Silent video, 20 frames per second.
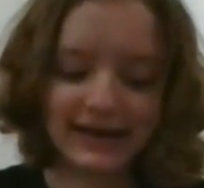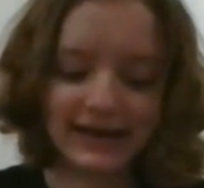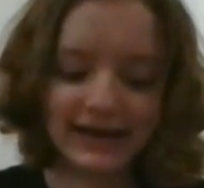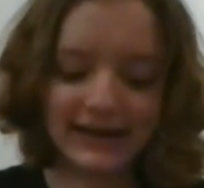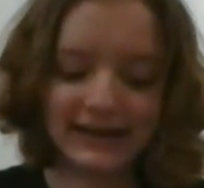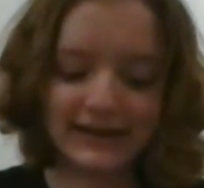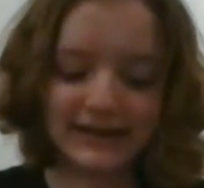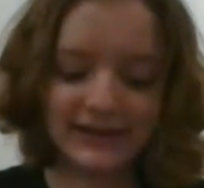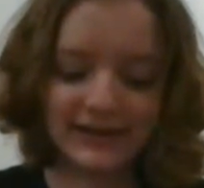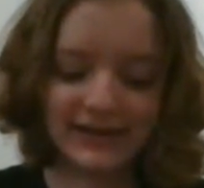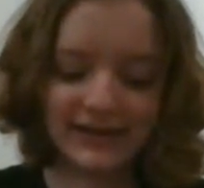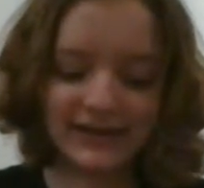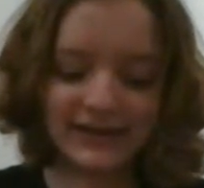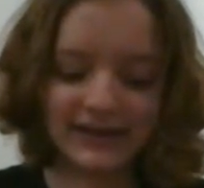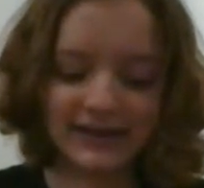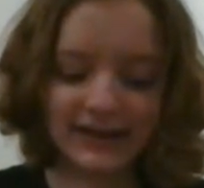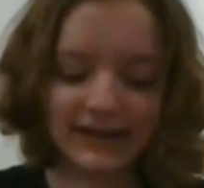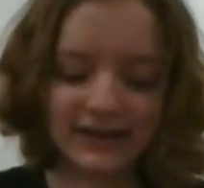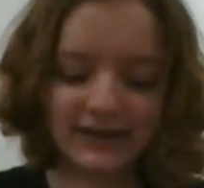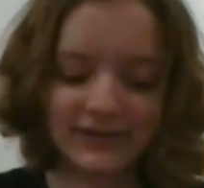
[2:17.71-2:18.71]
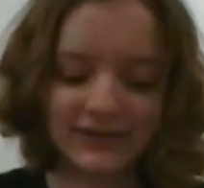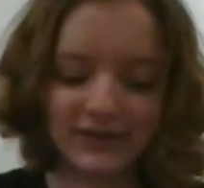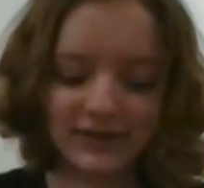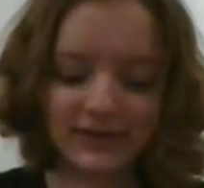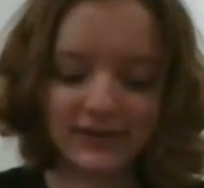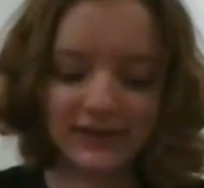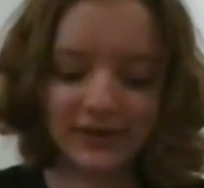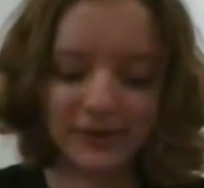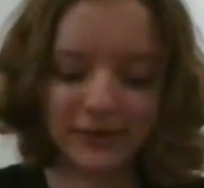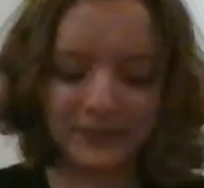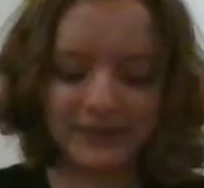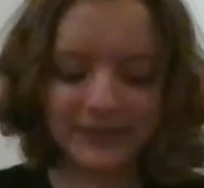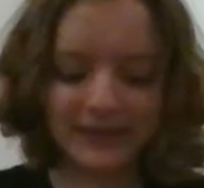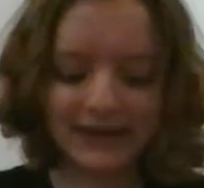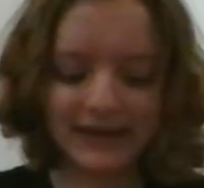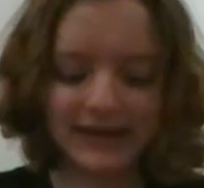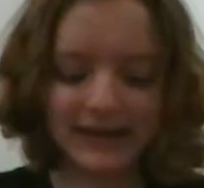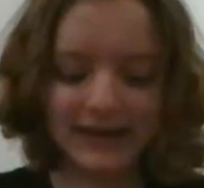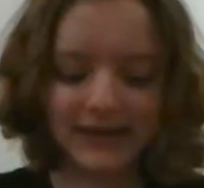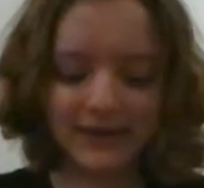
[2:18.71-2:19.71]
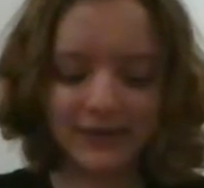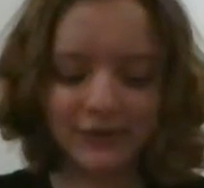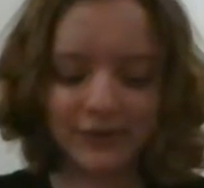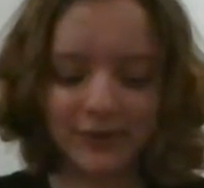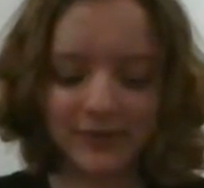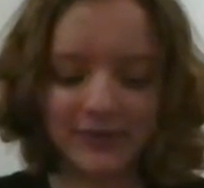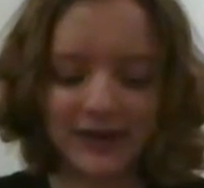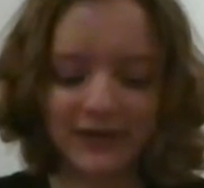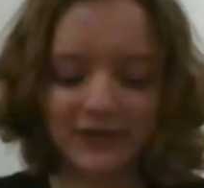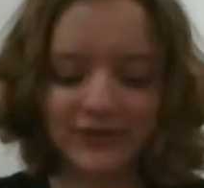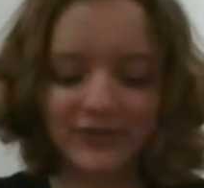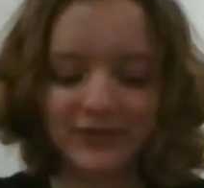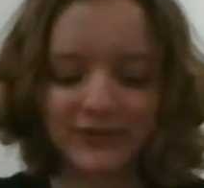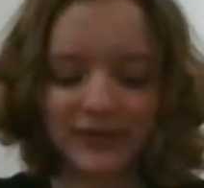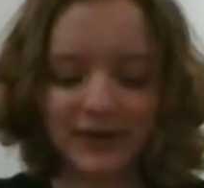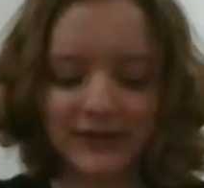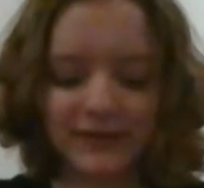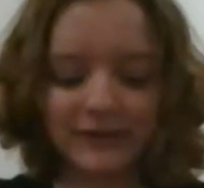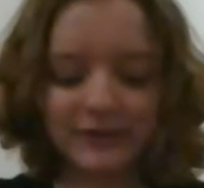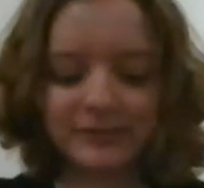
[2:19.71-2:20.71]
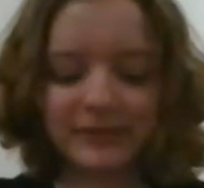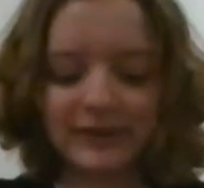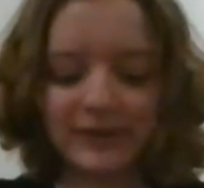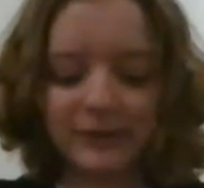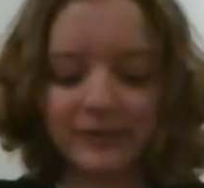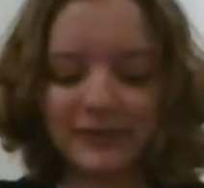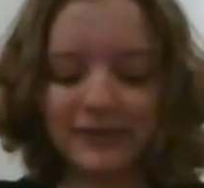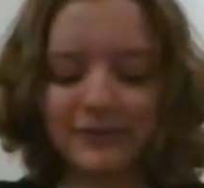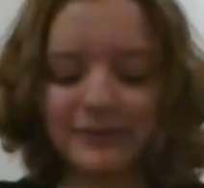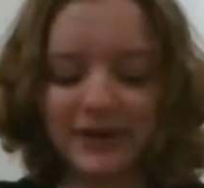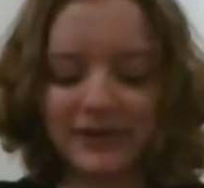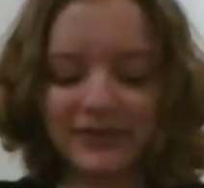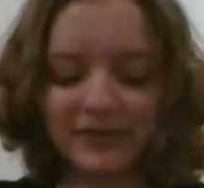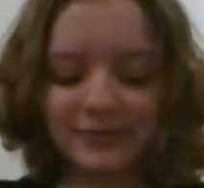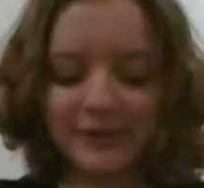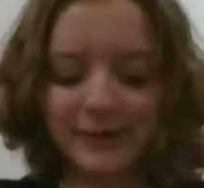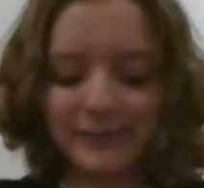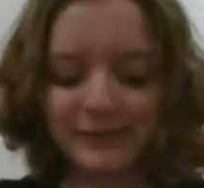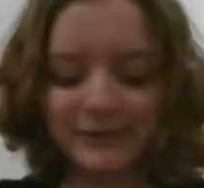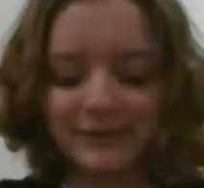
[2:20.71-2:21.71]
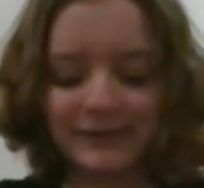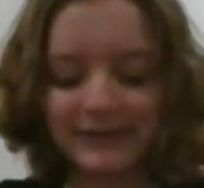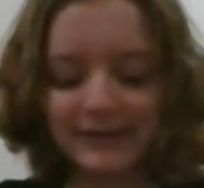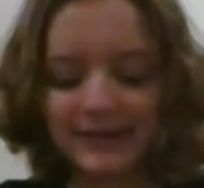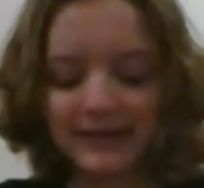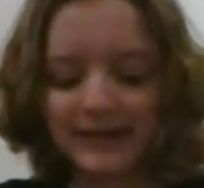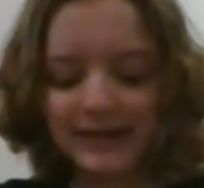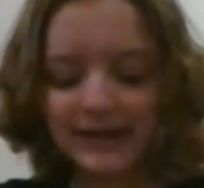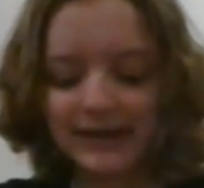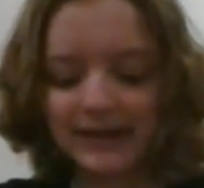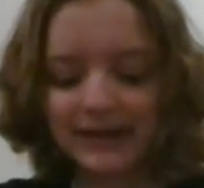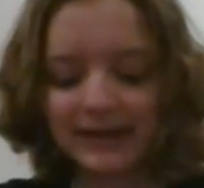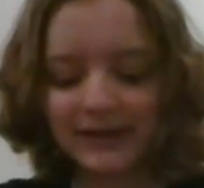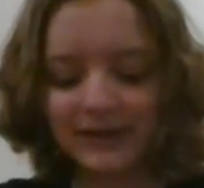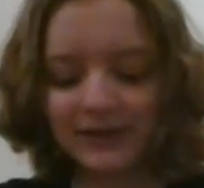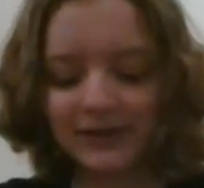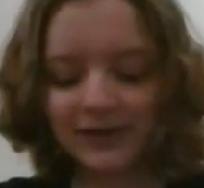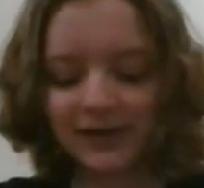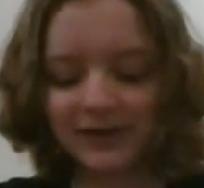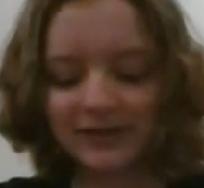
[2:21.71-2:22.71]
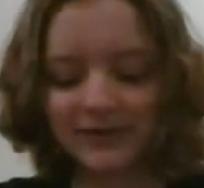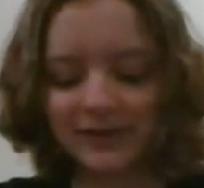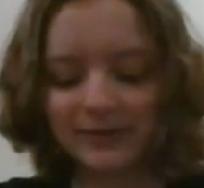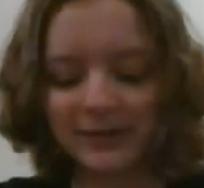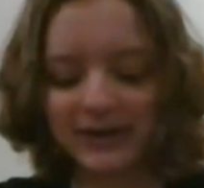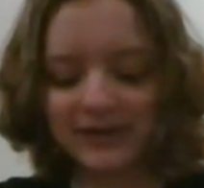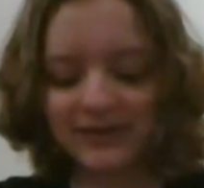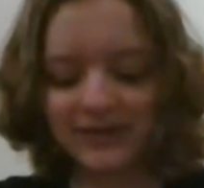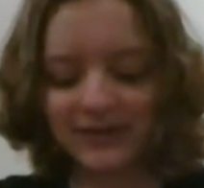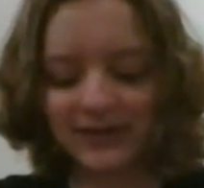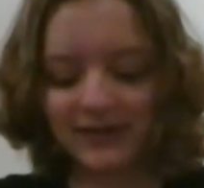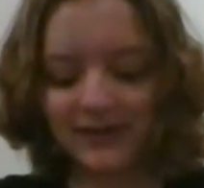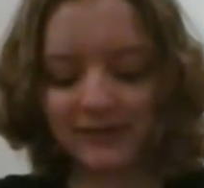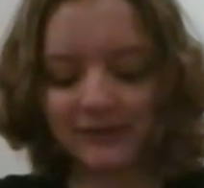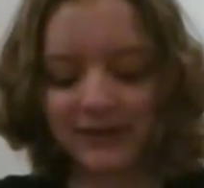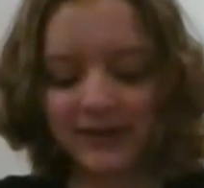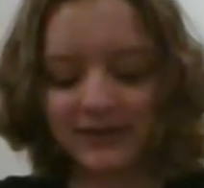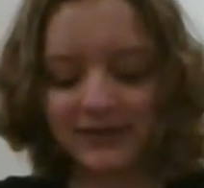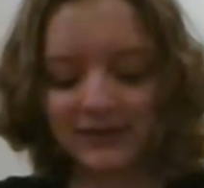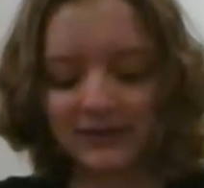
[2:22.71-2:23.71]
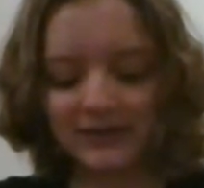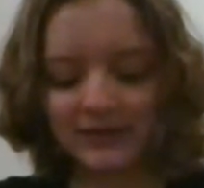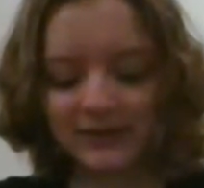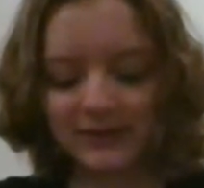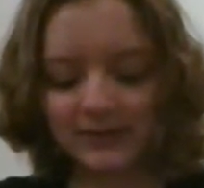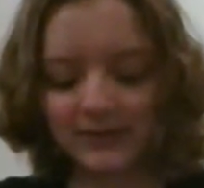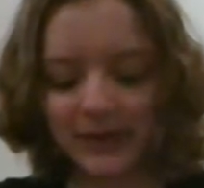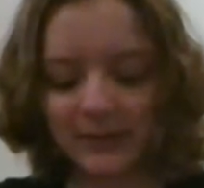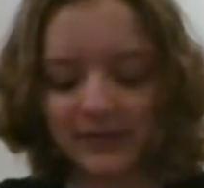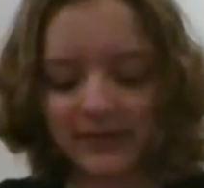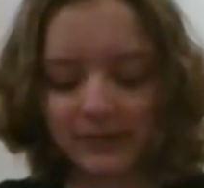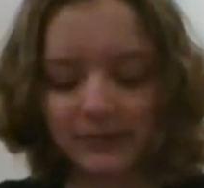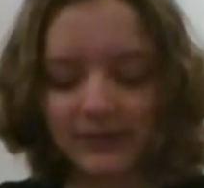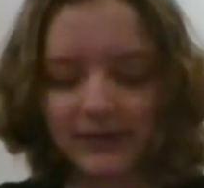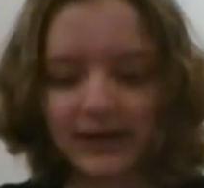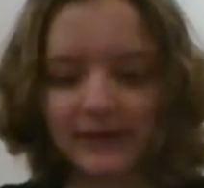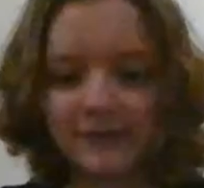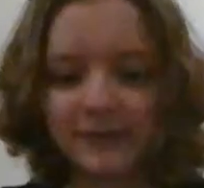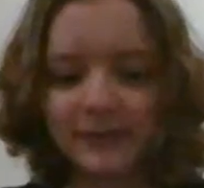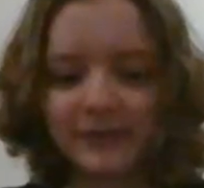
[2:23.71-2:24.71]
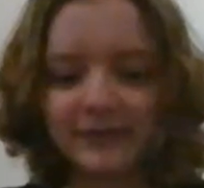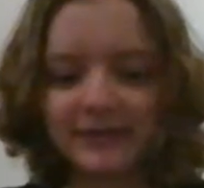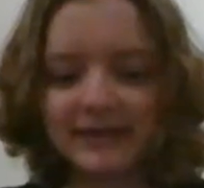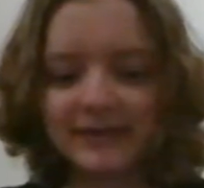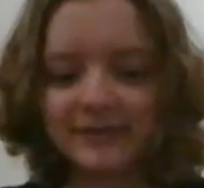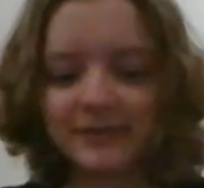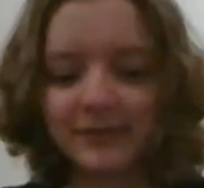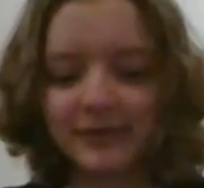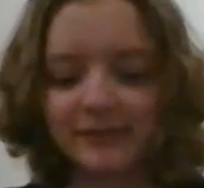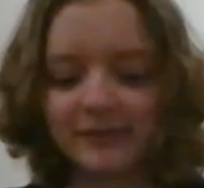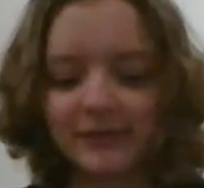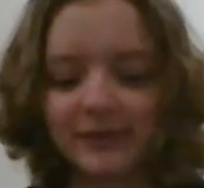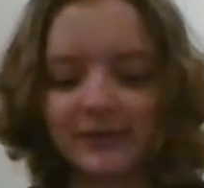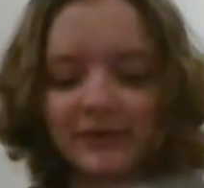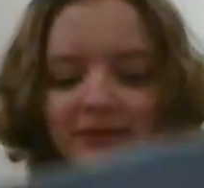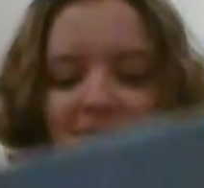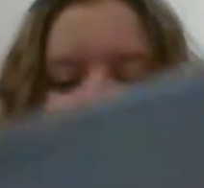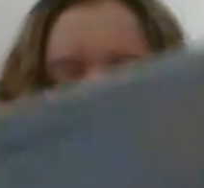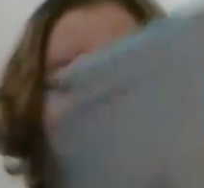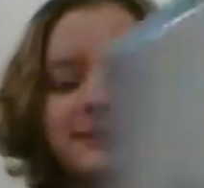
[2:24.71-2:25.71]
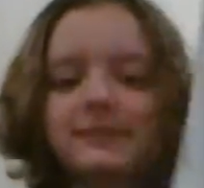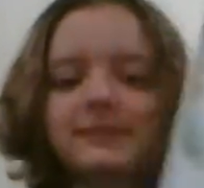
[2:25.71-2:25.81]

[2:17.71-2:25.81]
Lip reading: And it did, and he started home, eager to amaze his father and mother with his magic pebble. He could hardly wait to see their faces. Maybe they wouldn't even believe him at first.